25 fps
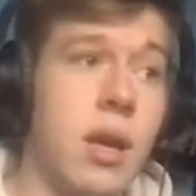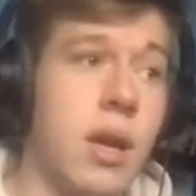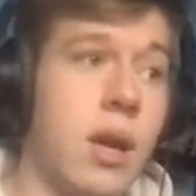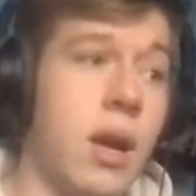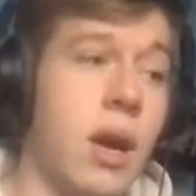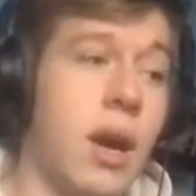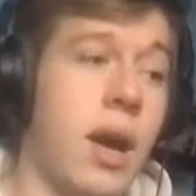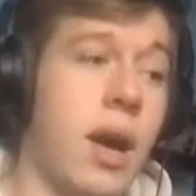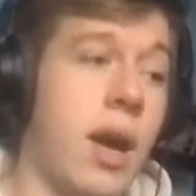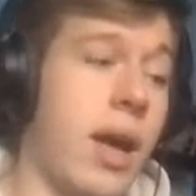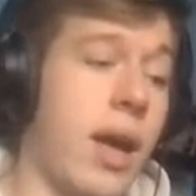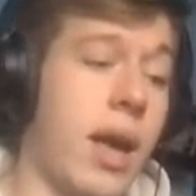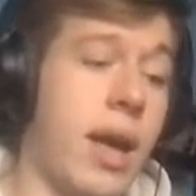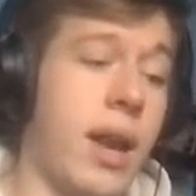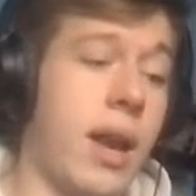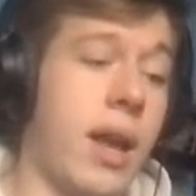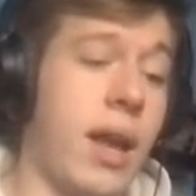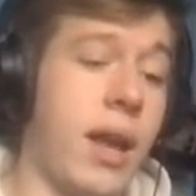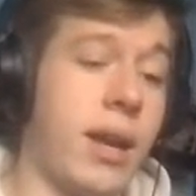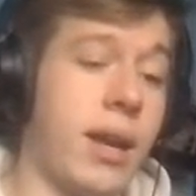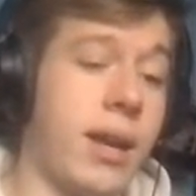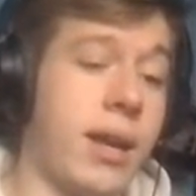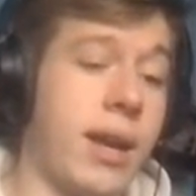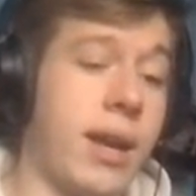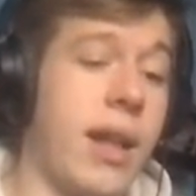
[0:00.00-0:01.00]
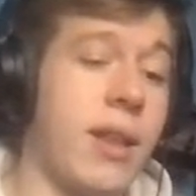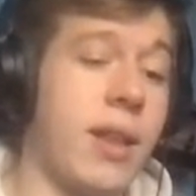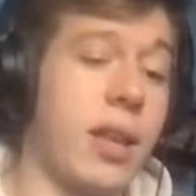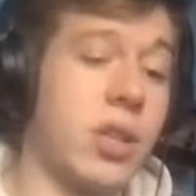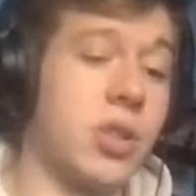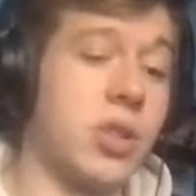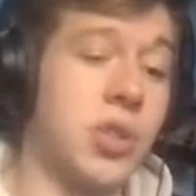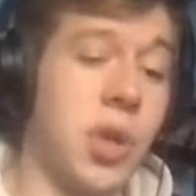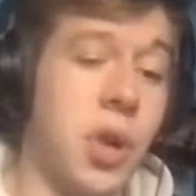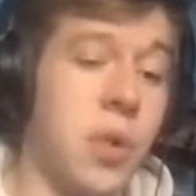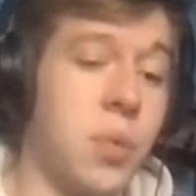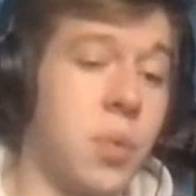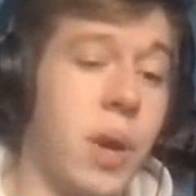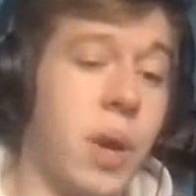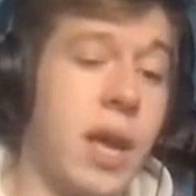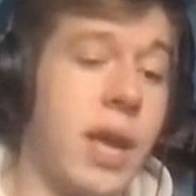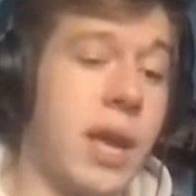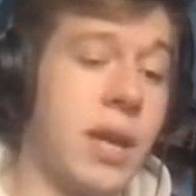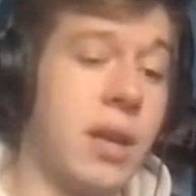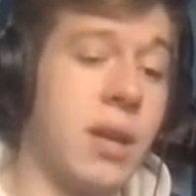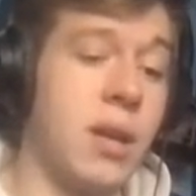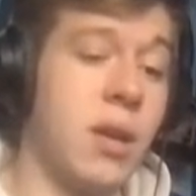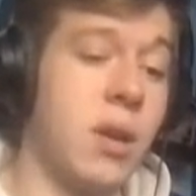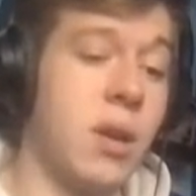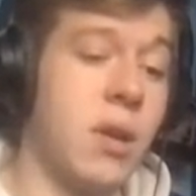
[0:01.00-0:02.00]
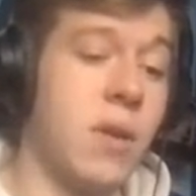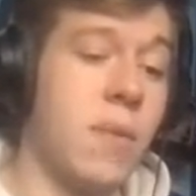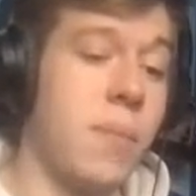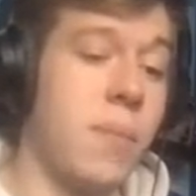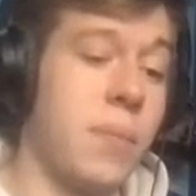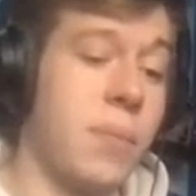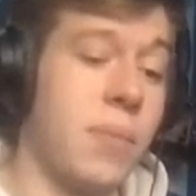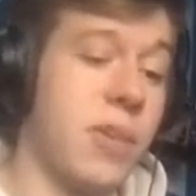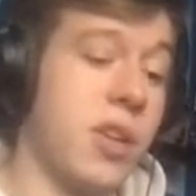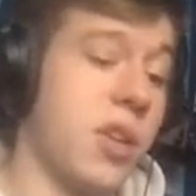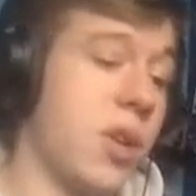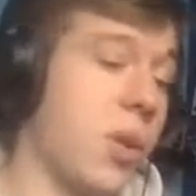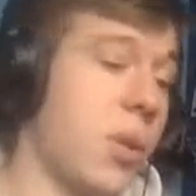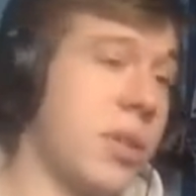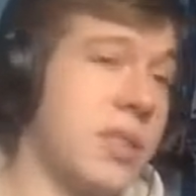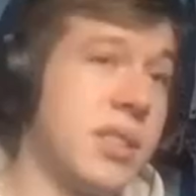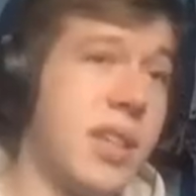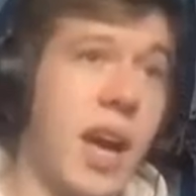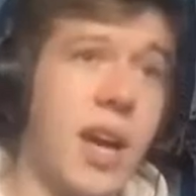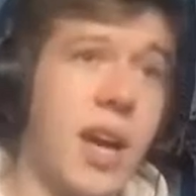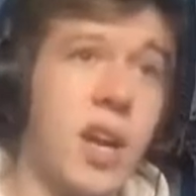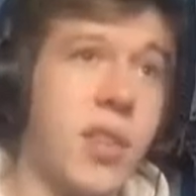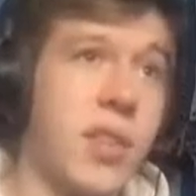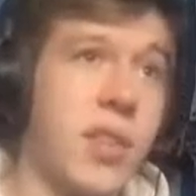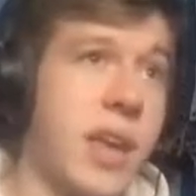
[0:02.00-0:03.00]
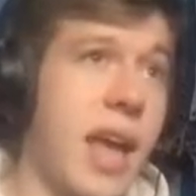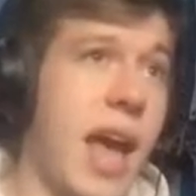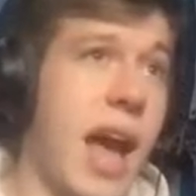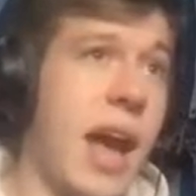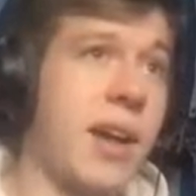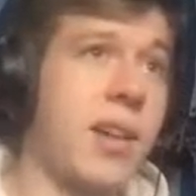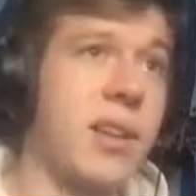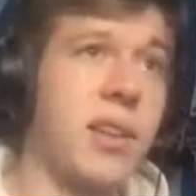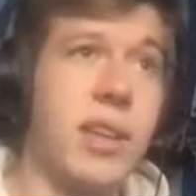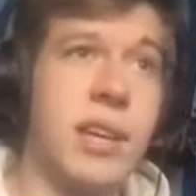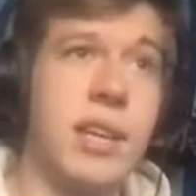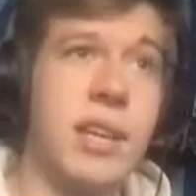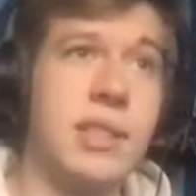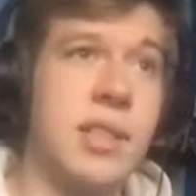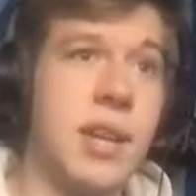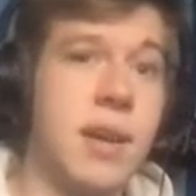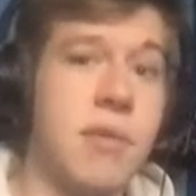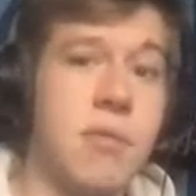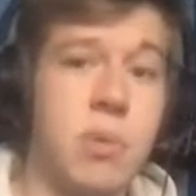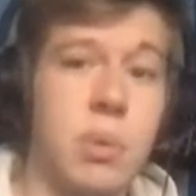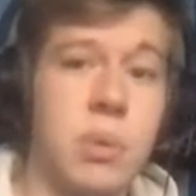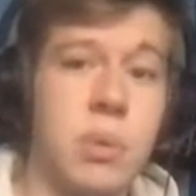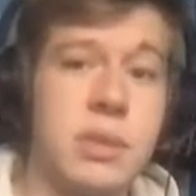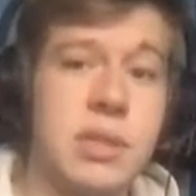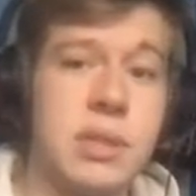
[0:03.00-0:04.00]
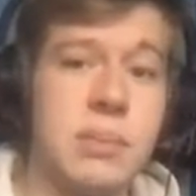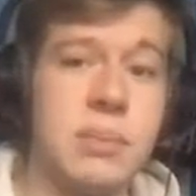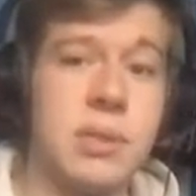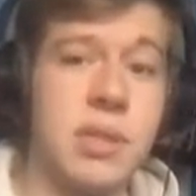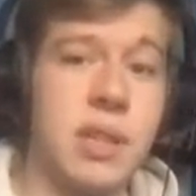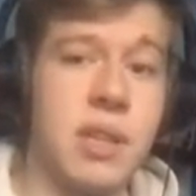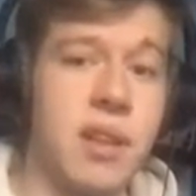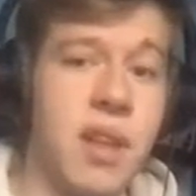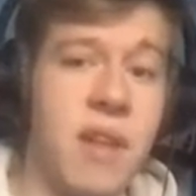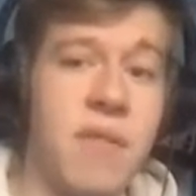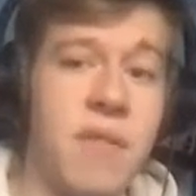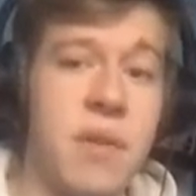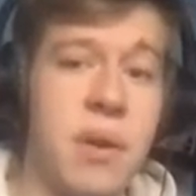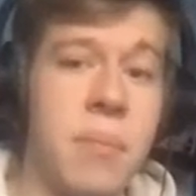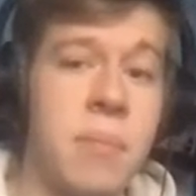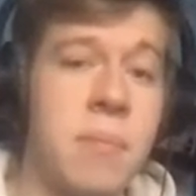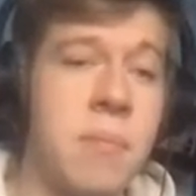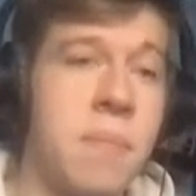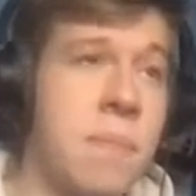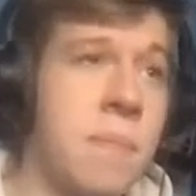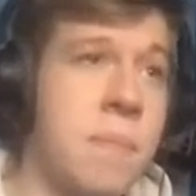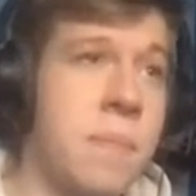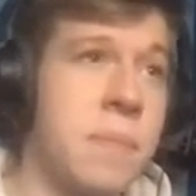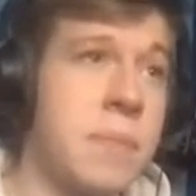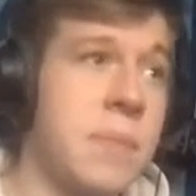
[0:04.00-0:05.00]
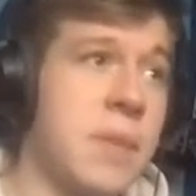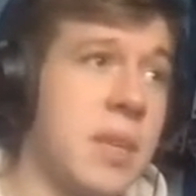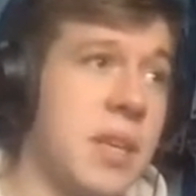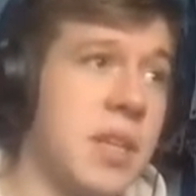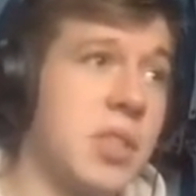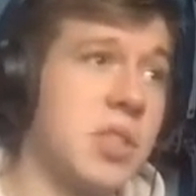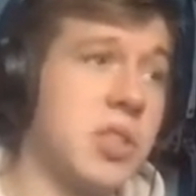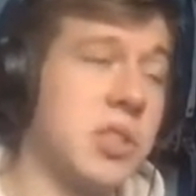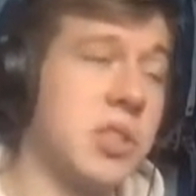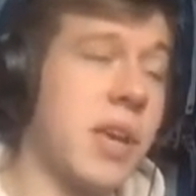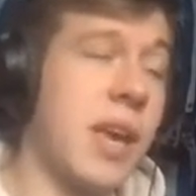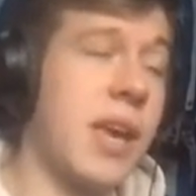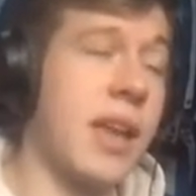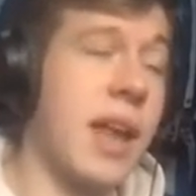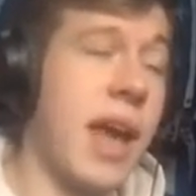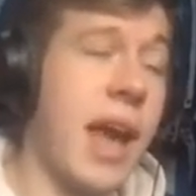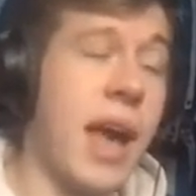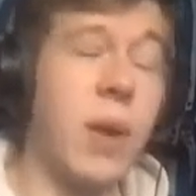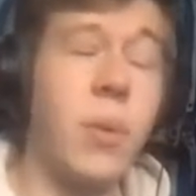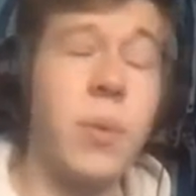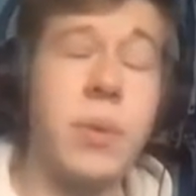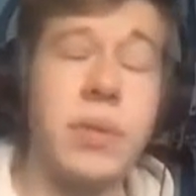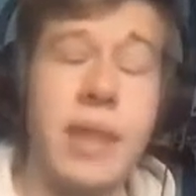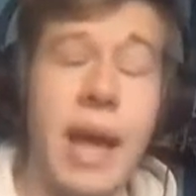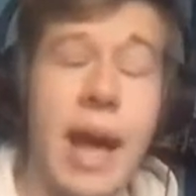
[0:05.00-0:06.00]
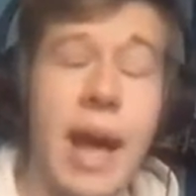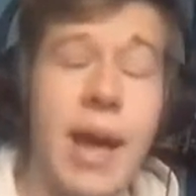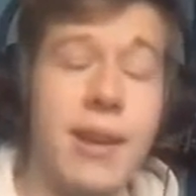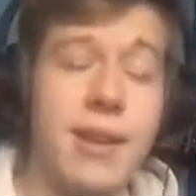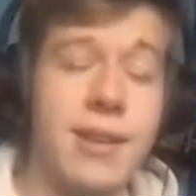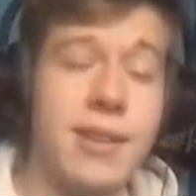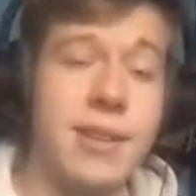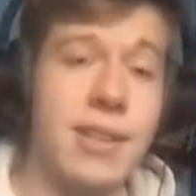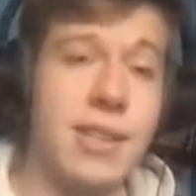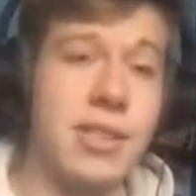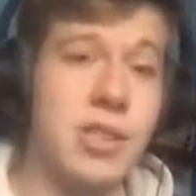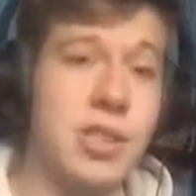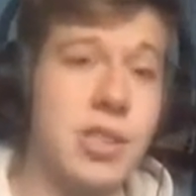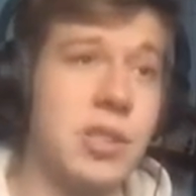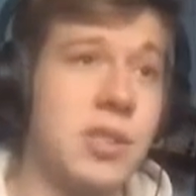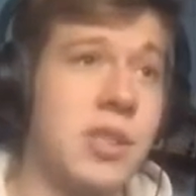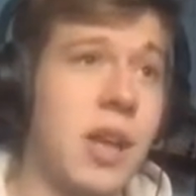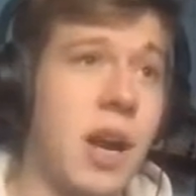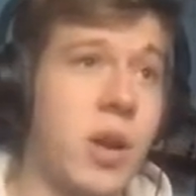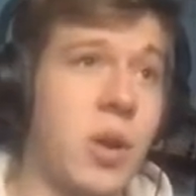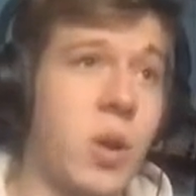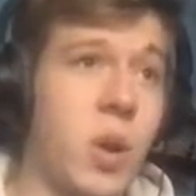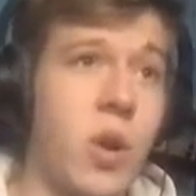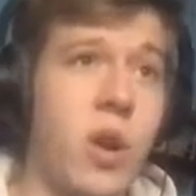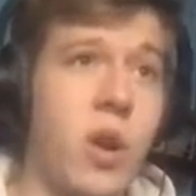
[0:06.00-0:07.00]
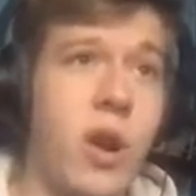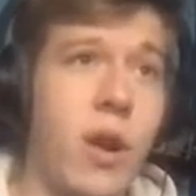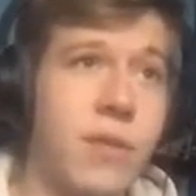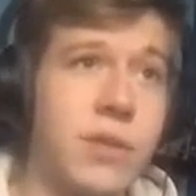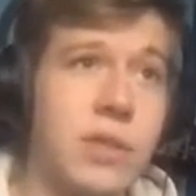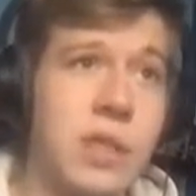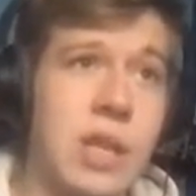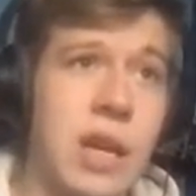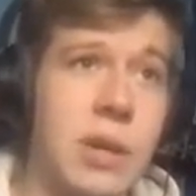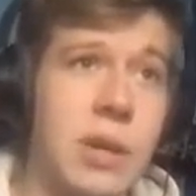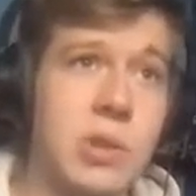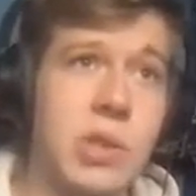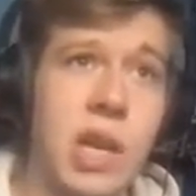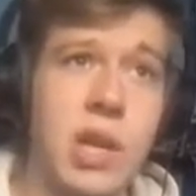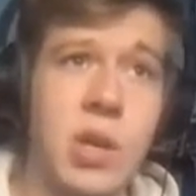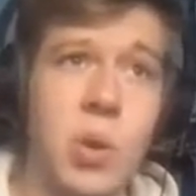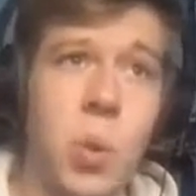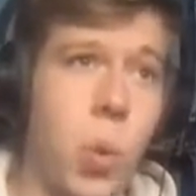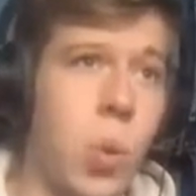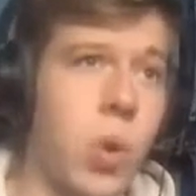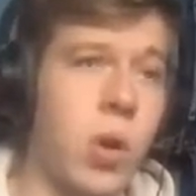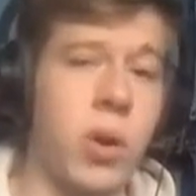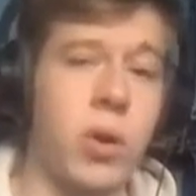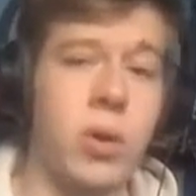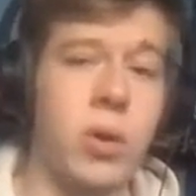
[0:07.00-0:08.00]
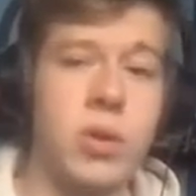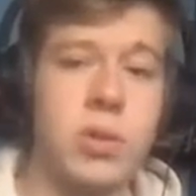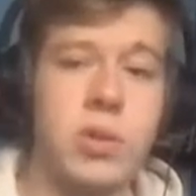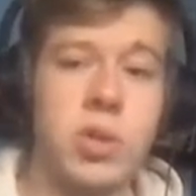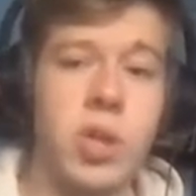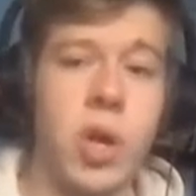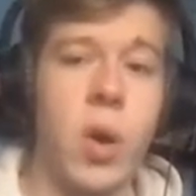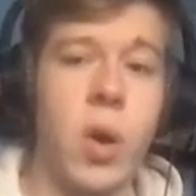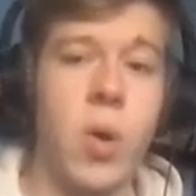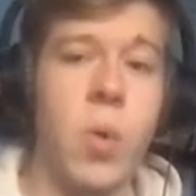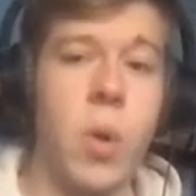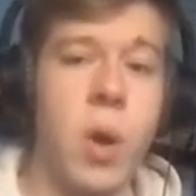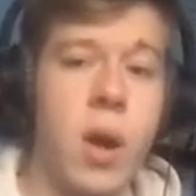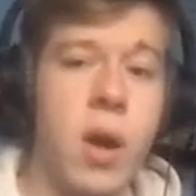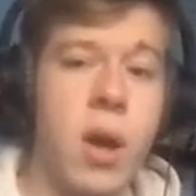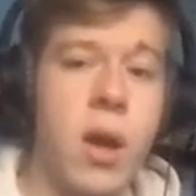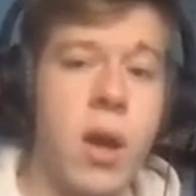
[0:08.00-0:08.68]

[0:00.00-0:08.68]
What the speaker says: And a guy like Shaun Wade, he's got all the accolades and everyone seems to love him. He just can't hang with that. He's just not good enough as an outside corner. So